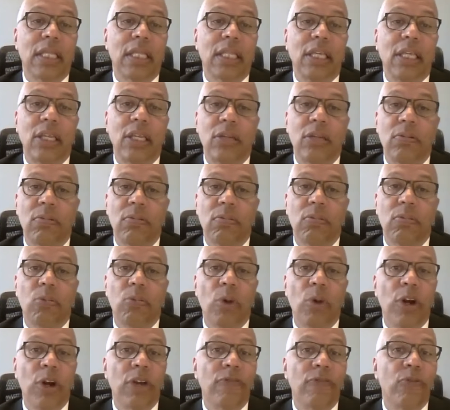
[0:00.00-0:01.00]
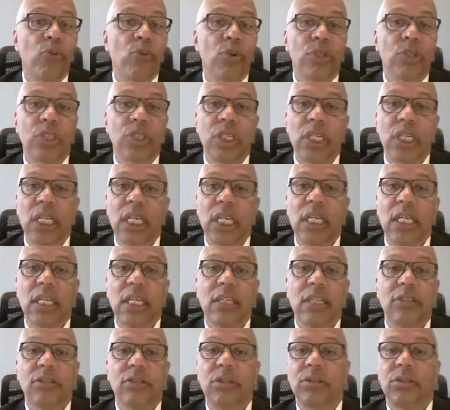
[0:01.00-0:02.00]
the workforce
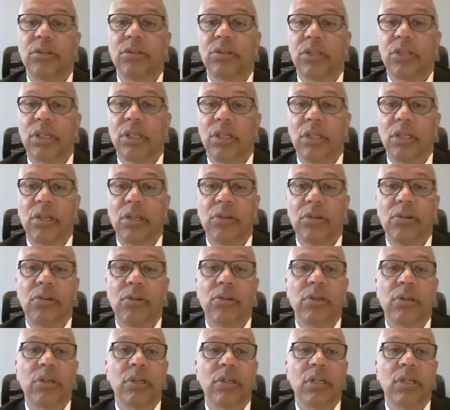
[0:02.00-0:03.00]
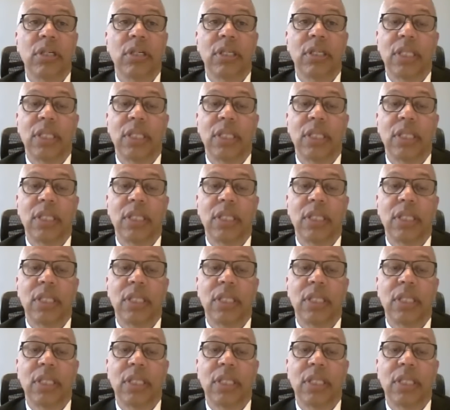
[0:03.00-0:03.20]
needed to secure